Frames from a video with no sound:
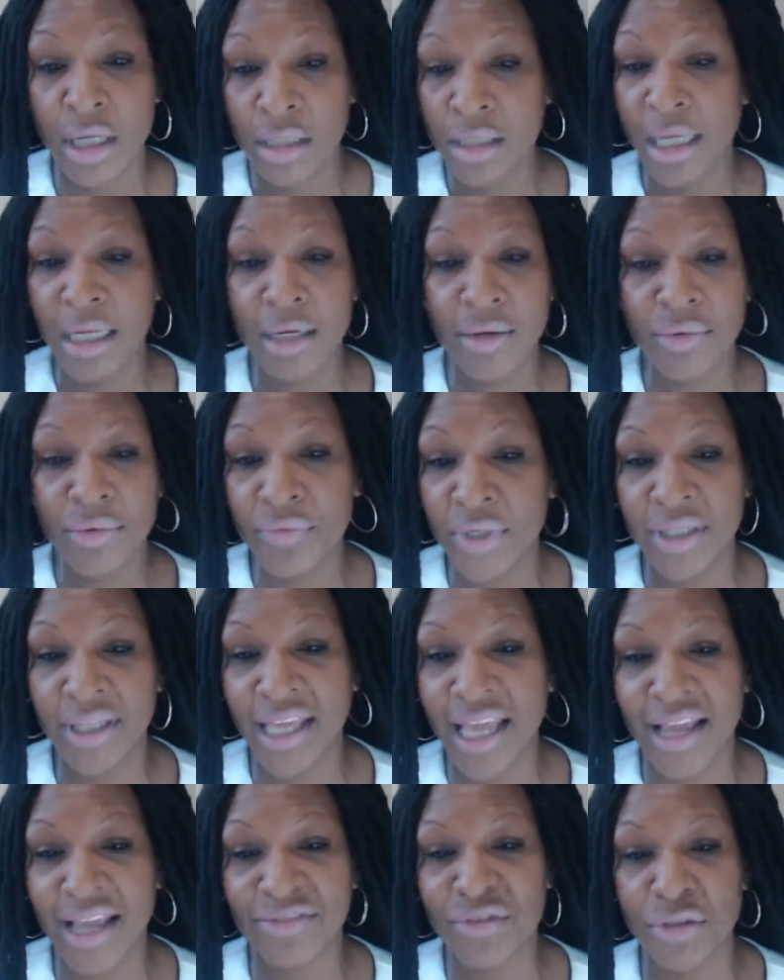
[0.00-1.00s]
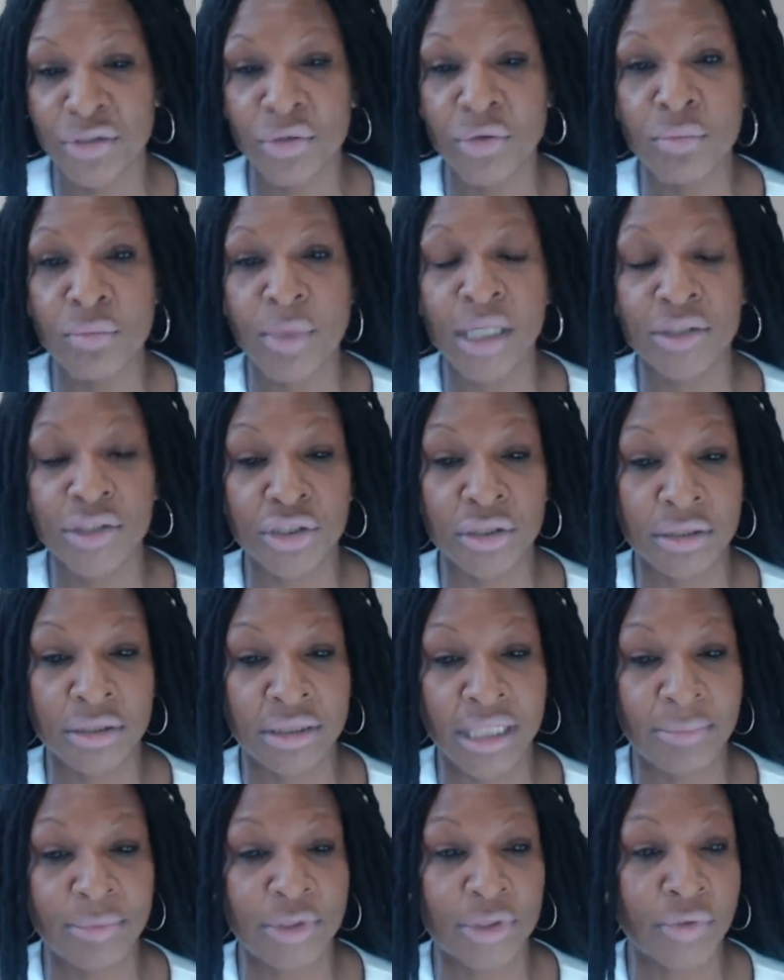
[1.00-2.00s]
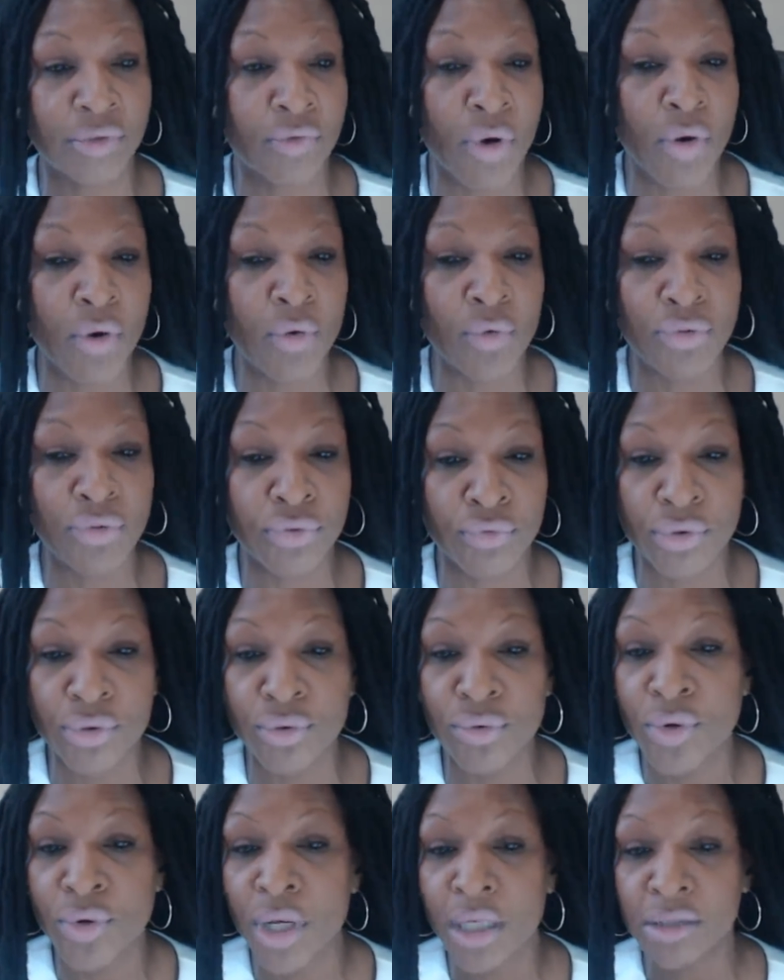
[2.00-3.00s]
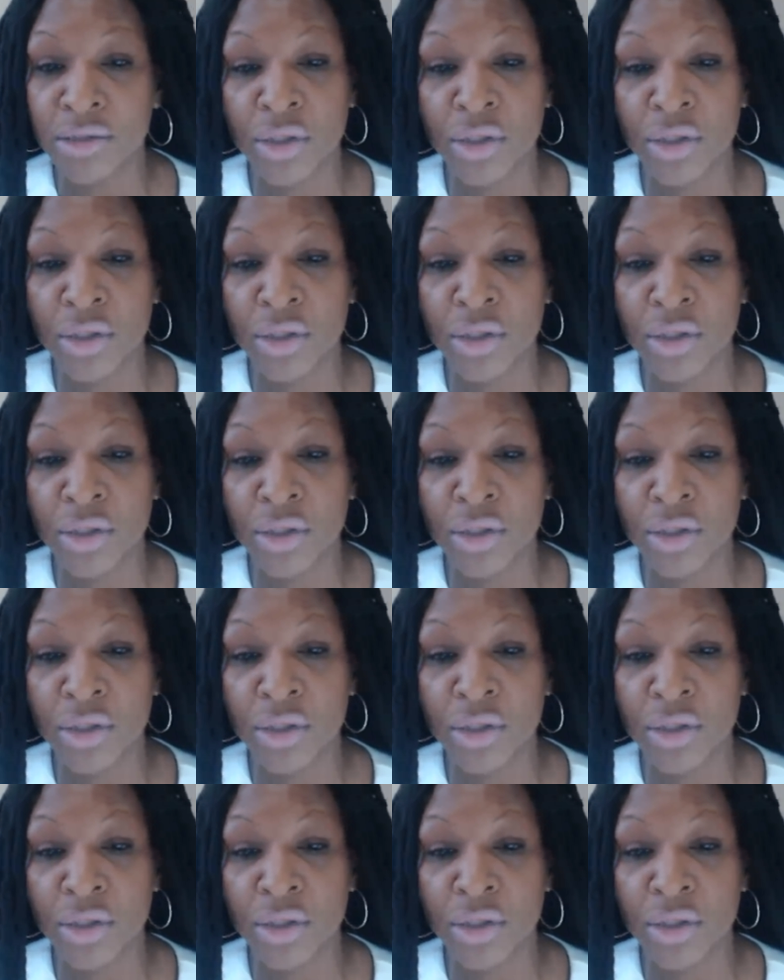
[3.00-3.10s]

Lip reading: they don't really have to do much except scroll through